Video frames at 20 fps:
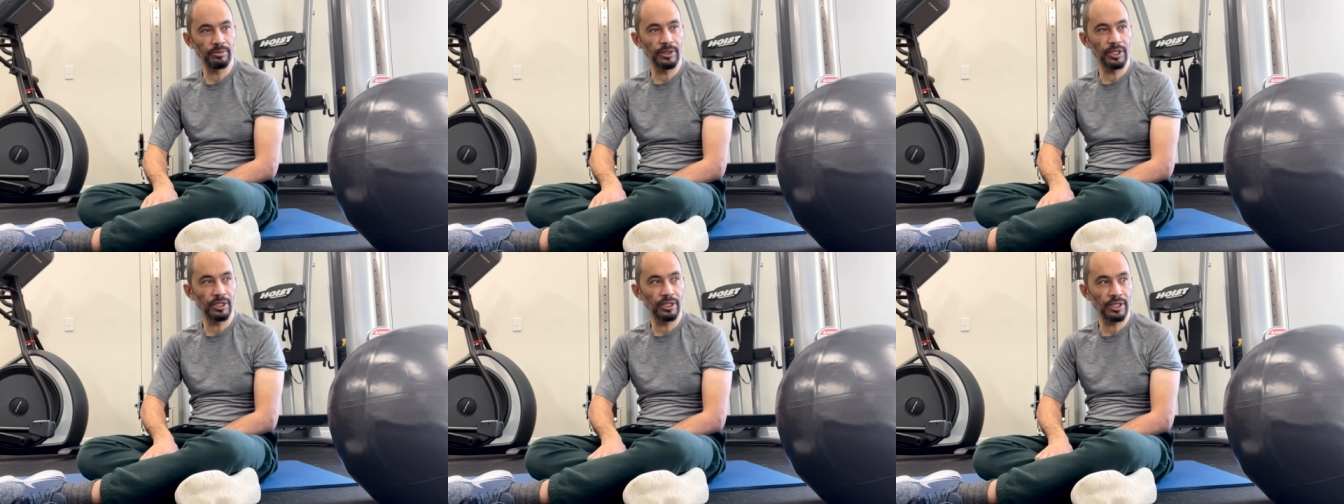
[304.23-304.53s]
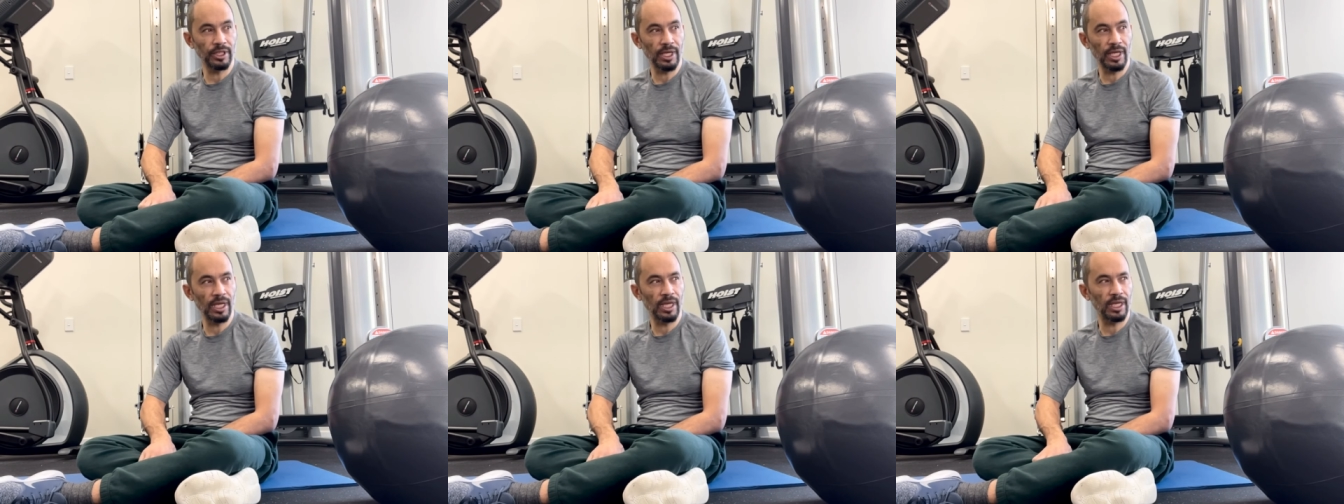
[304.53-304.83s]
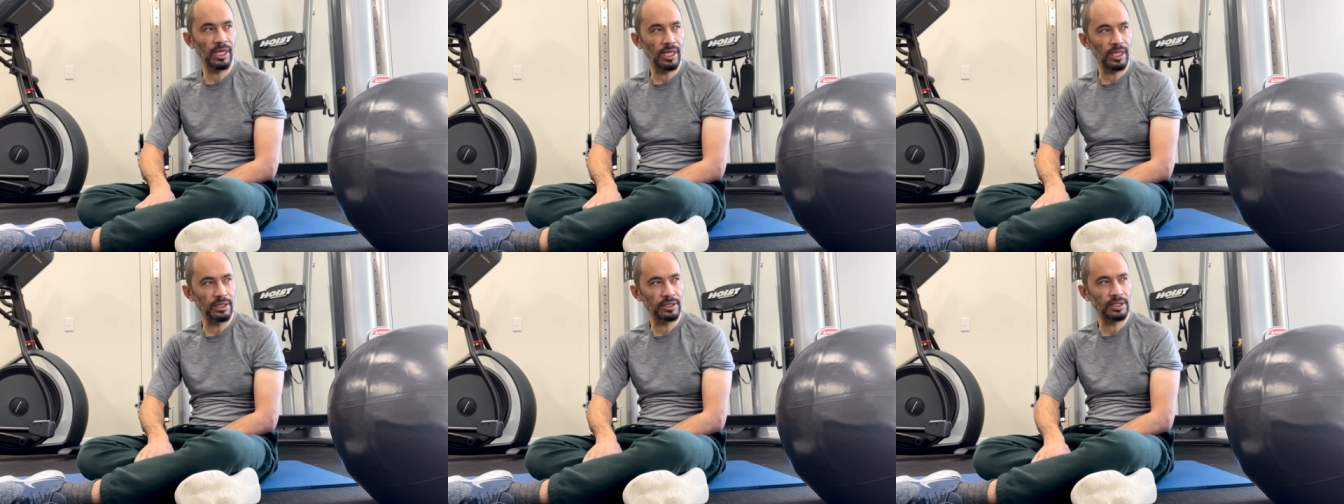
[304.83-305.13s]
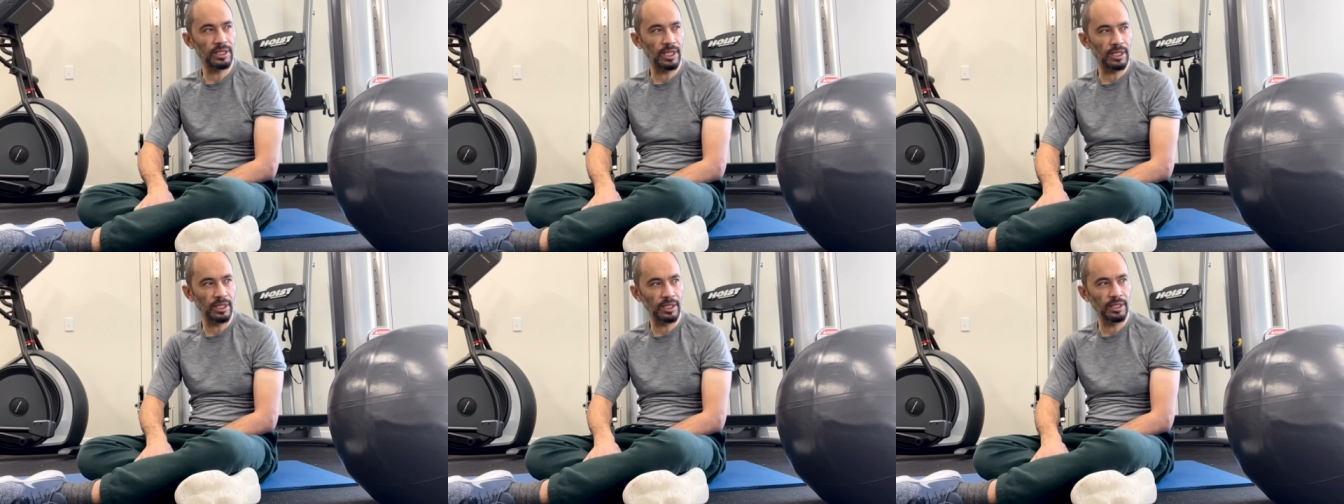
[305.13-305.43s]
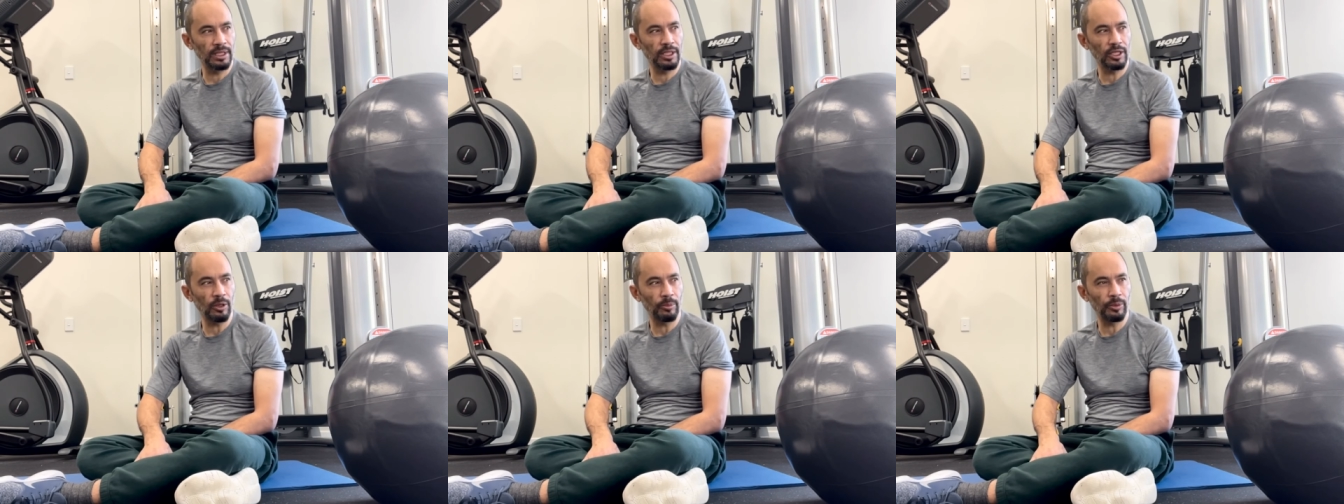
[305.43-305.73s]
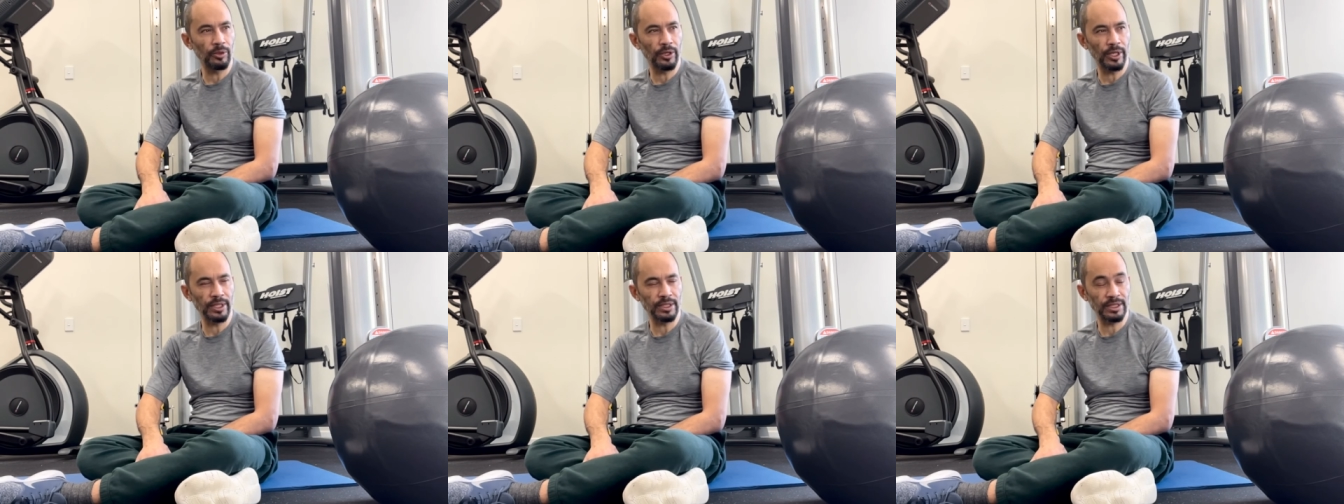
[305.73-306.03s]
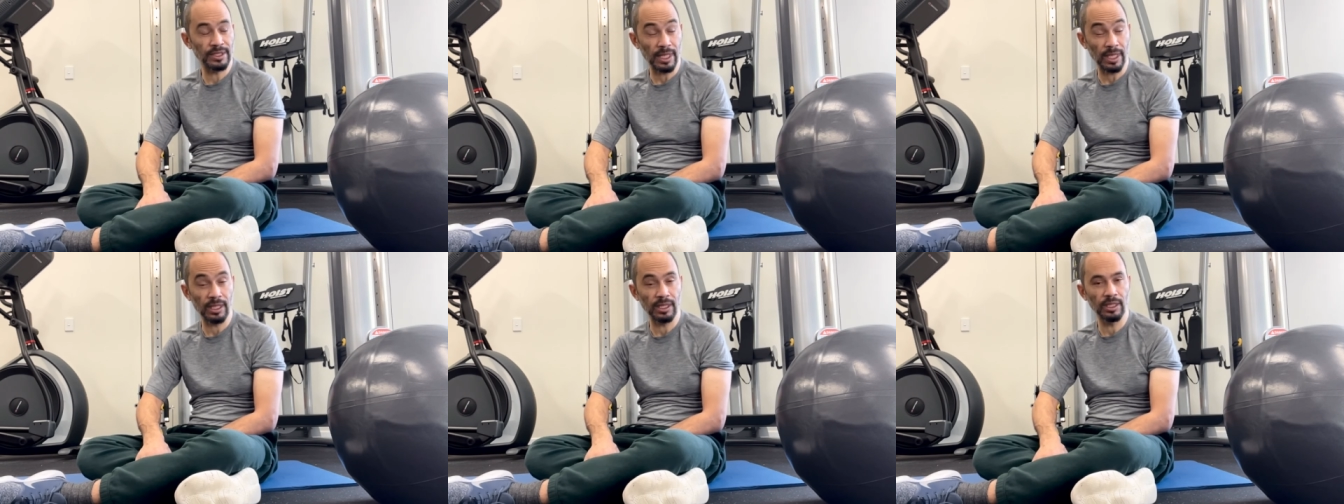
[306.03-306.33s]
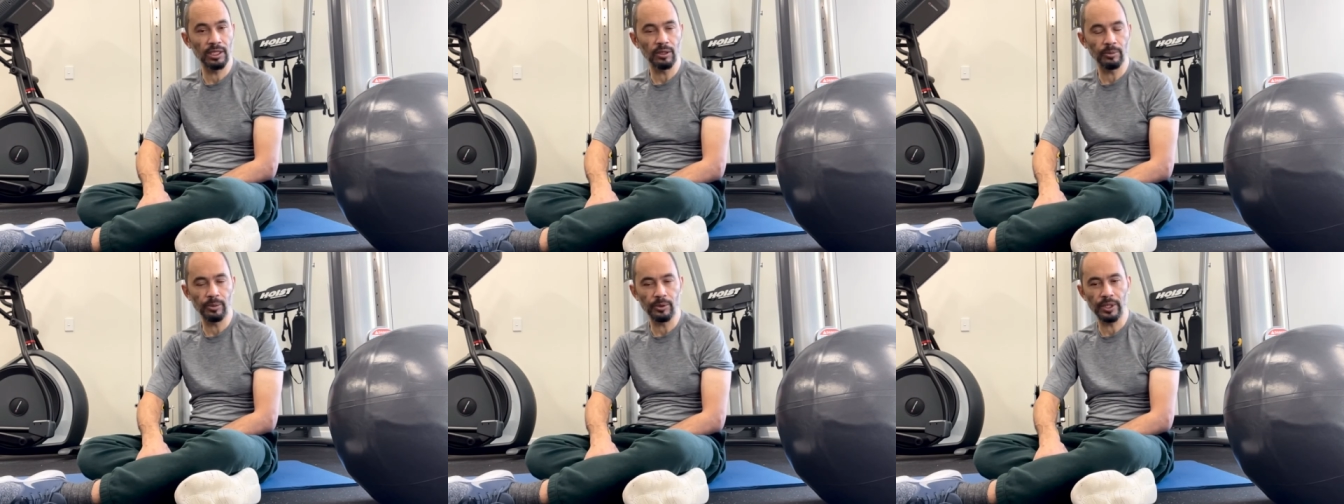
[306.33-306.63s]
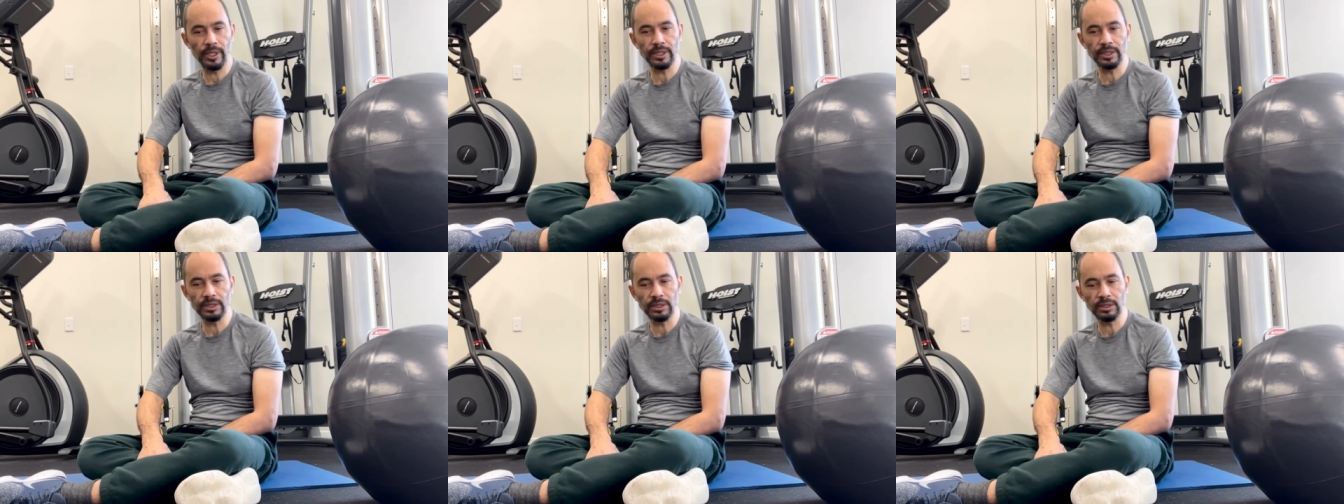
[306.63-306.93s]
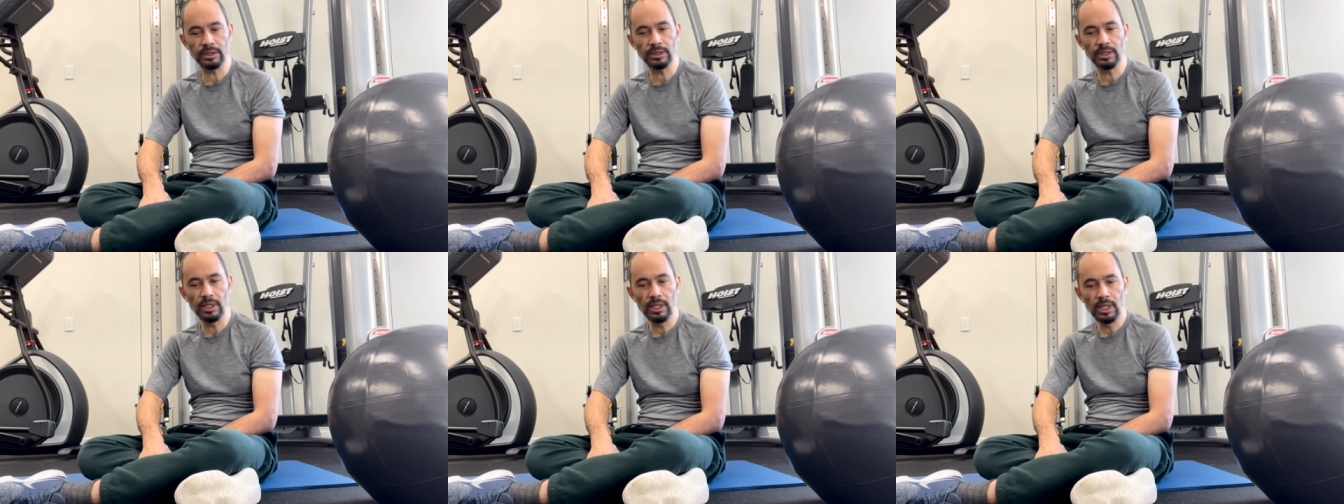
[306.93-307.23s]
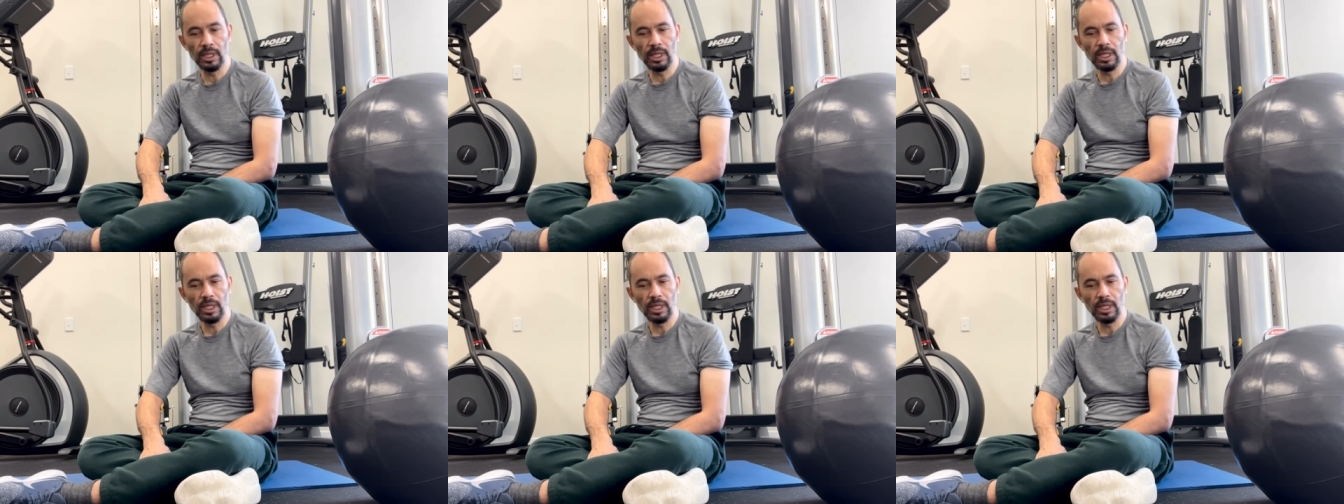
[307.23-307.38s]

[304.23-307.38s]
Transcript: the other day, and she had a second knee operation,